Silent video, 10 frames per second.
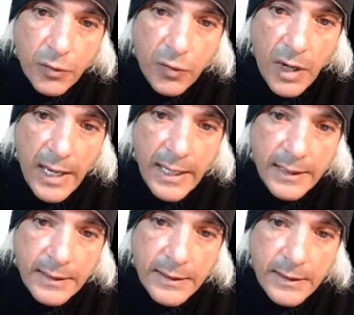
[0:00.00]

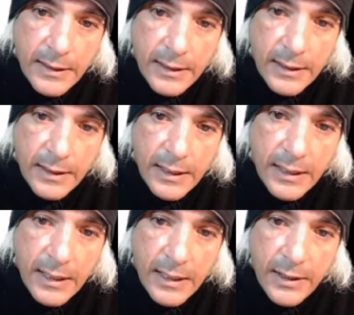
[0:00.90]
right
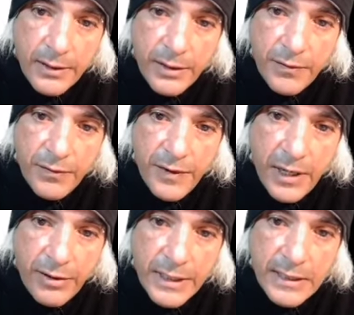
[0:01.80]
here, the
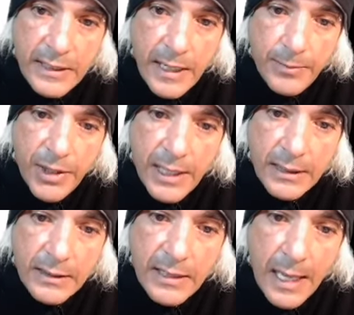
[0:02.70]
very same
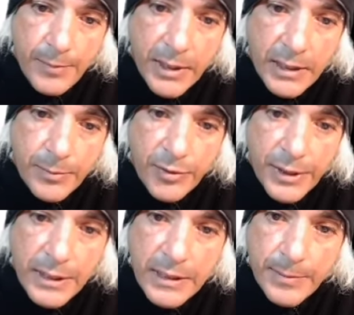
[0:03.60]
thing that's happening to
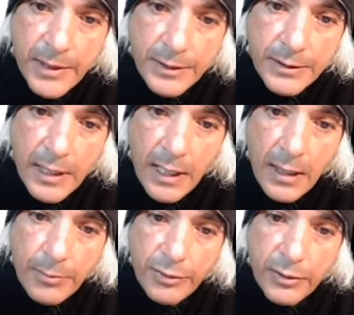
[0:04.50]
Britney Spears.
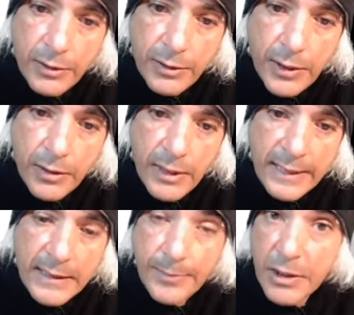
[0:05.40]
Pluto,
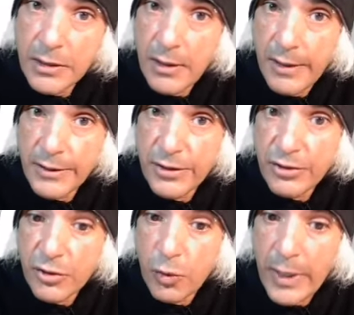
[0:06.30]
except it's not a
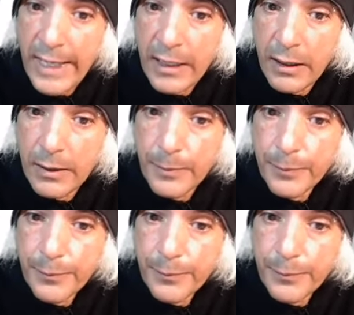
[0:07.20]
square